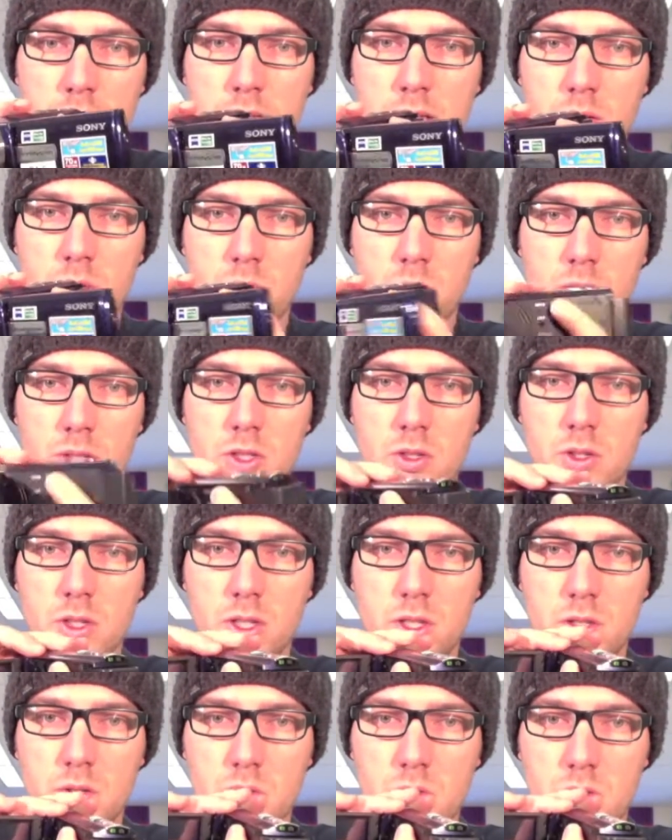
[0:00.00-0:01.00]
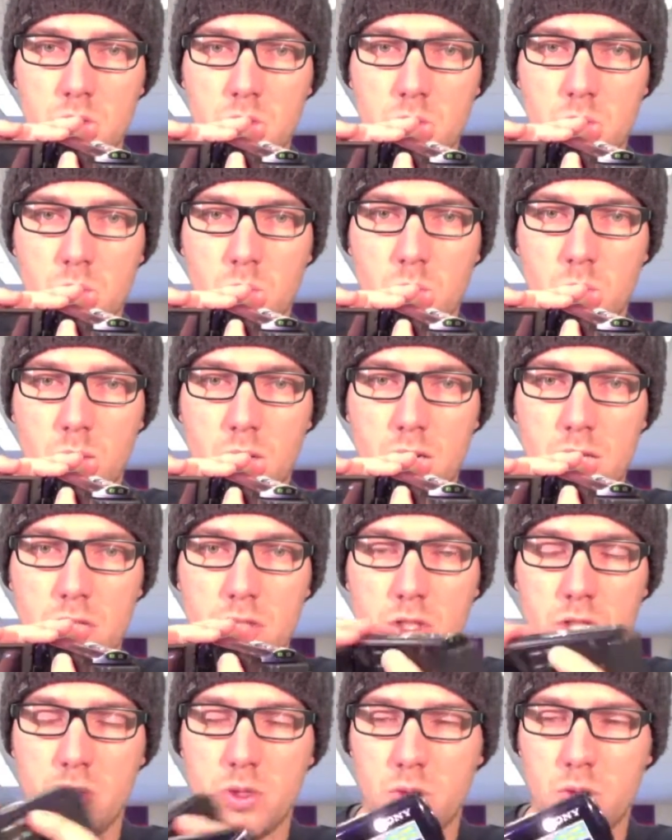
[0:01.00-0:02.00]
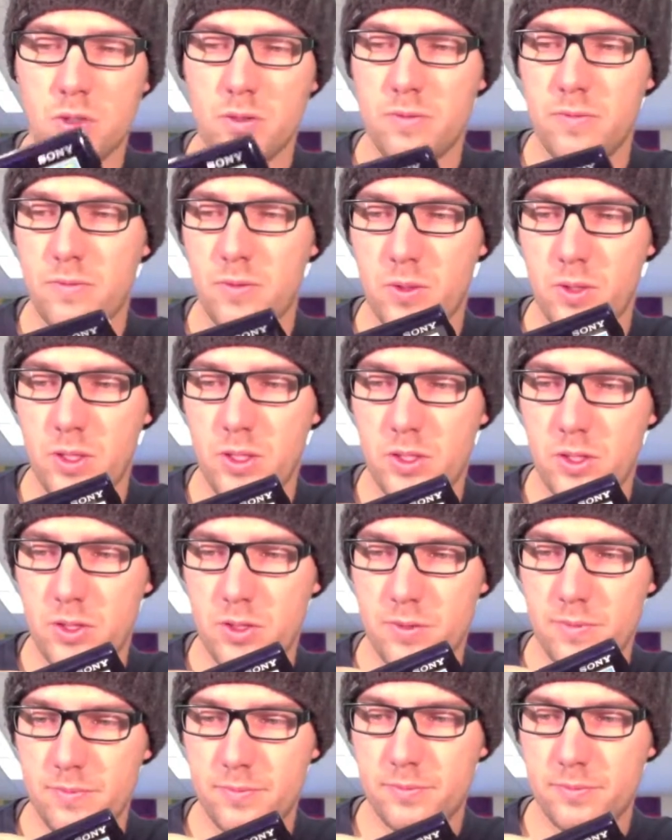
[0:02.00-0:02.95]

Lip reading: in which you can use to watch your footage.